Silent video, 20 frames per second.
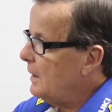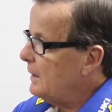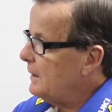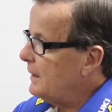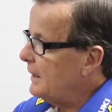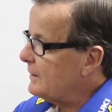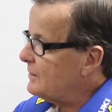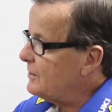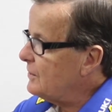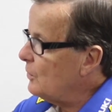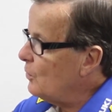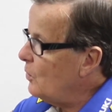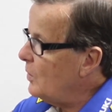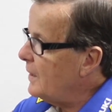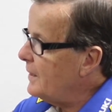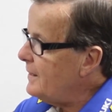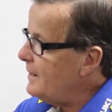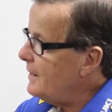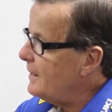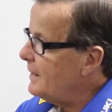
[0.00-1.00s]
That's the
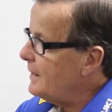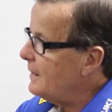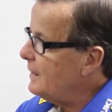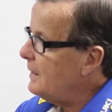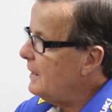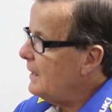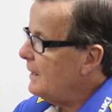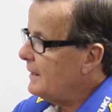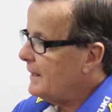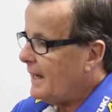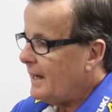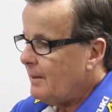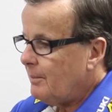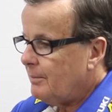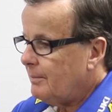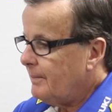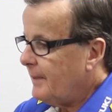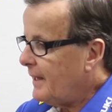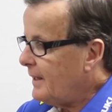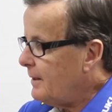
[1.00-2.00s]
one thing. They
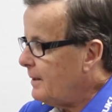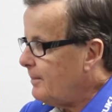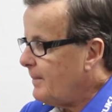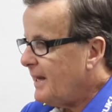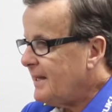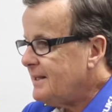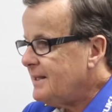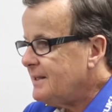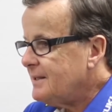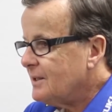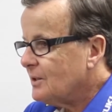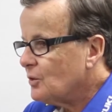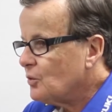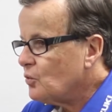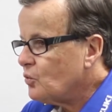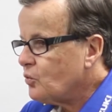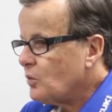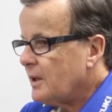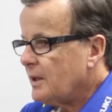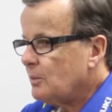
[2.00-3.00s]
made these
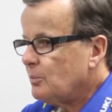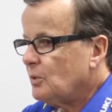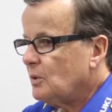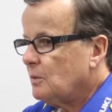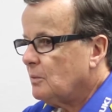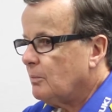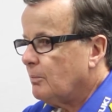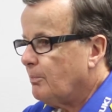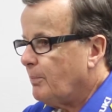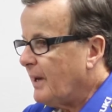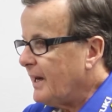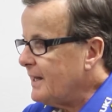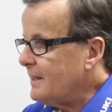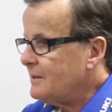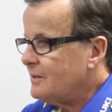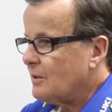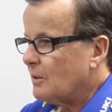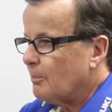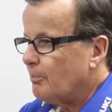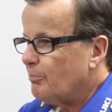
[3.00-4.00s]
incredible
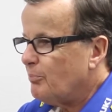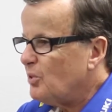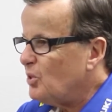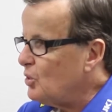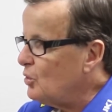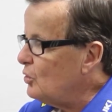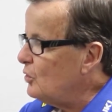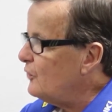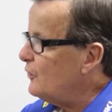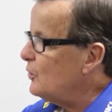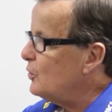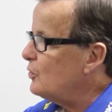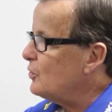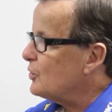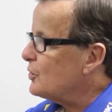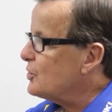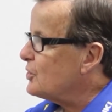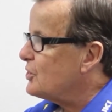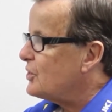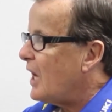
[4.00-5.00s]
bikes. They're beautiful.
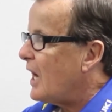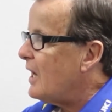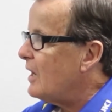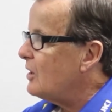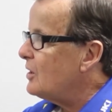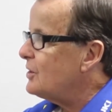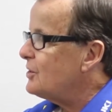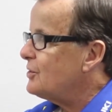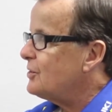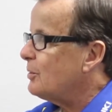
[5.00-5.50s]
They're stylish.